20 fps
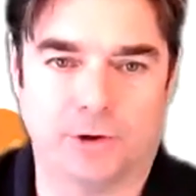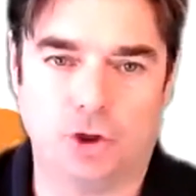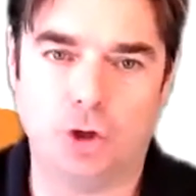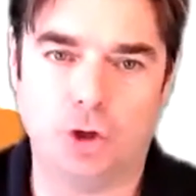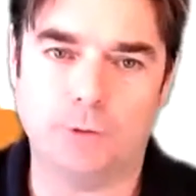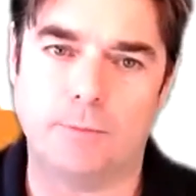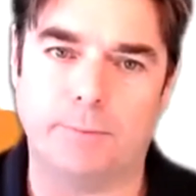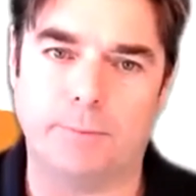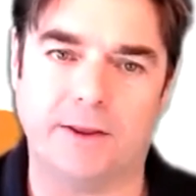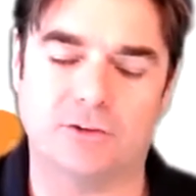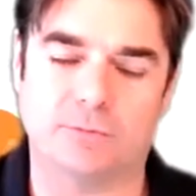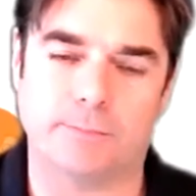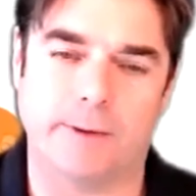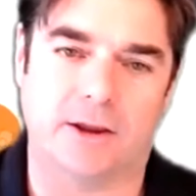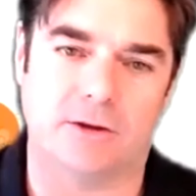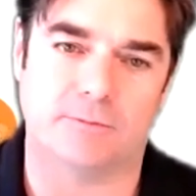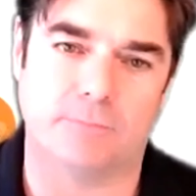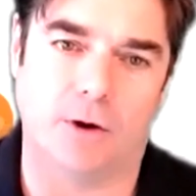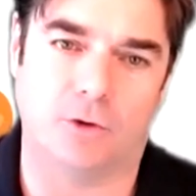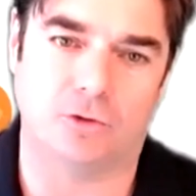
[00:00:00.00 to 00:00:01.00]
Human beings make
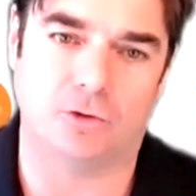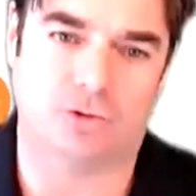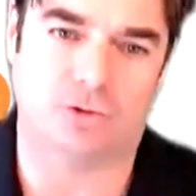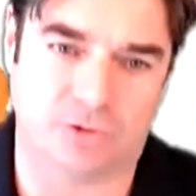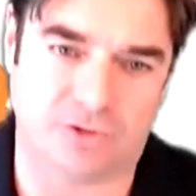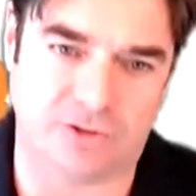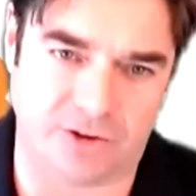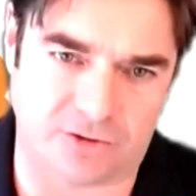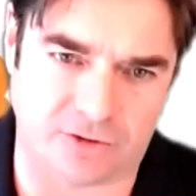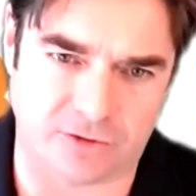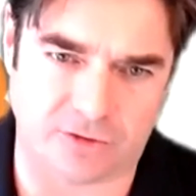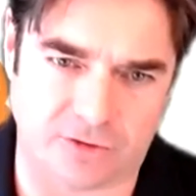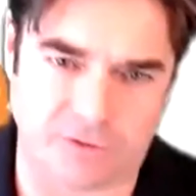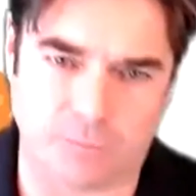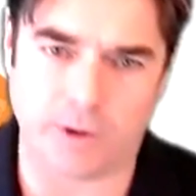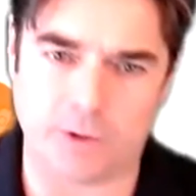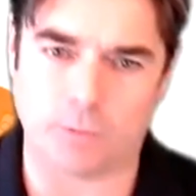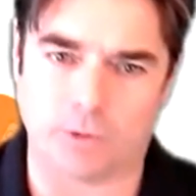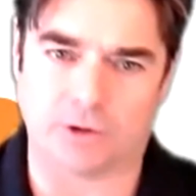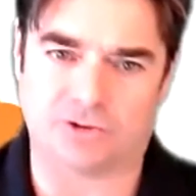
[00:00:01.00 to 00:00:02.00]
emotional decisions. If
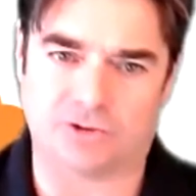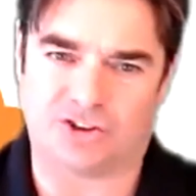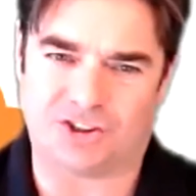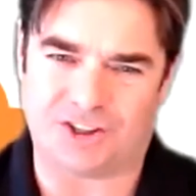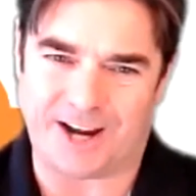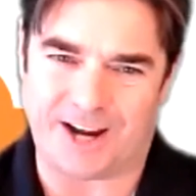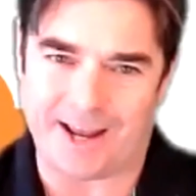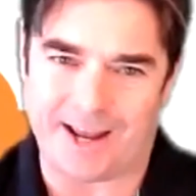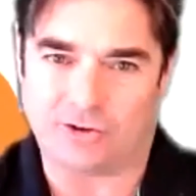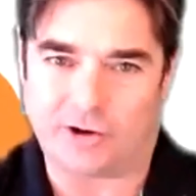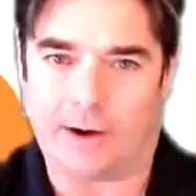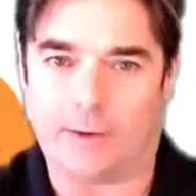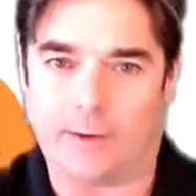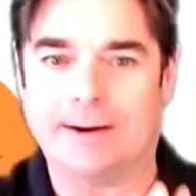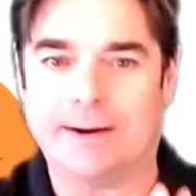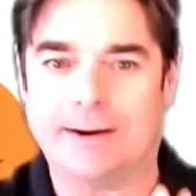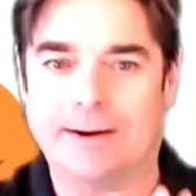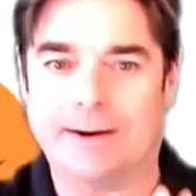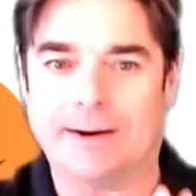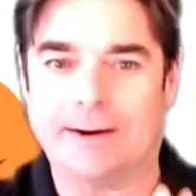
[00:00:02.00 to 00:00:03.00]
we want to change our